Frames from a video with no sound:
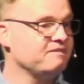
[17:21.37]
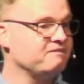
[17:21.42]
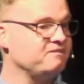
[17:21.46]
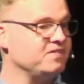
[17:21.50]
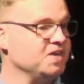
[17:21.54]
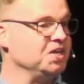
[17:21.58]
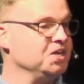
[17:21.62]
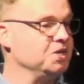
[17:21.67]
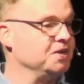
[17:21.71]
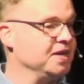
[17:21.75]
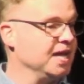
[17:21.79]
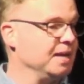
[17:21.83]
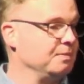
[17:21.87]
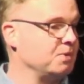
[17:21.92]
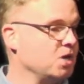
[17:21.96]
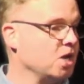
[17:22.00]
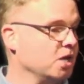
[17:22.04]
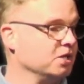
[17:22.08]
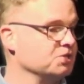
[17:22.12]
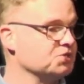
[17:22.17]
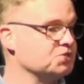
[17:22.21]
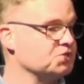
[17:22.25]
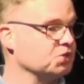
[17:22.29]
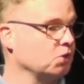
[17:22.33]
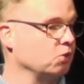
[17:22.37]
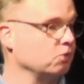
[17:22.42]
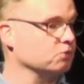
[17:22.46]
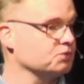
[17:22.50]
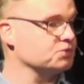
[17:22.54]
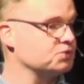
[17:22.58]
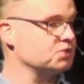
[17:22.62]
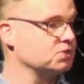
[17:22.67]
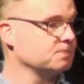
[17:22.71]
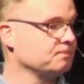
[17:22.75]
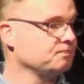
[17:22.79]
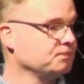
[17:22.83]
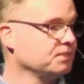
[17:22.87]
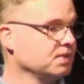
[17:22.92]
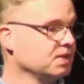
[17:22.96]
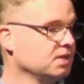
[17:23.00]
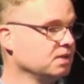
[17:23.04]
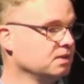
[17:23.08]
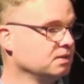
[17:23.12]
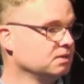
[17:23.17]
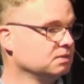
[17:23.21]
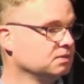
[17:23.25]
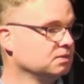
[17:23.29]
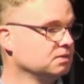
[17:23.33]
video game consoles,
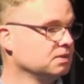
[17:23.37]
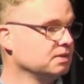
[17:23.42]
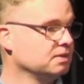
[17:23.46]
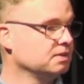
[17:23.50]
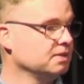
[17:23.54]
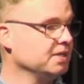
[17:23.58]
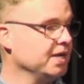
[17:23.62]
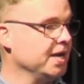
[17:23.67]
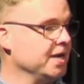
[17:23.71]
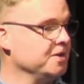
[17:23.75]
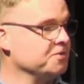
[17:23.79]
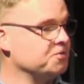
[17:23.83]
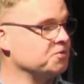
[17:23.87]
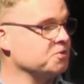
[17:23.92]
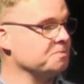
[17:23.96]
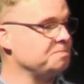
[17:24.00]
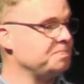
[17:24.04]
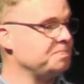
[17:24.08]
either the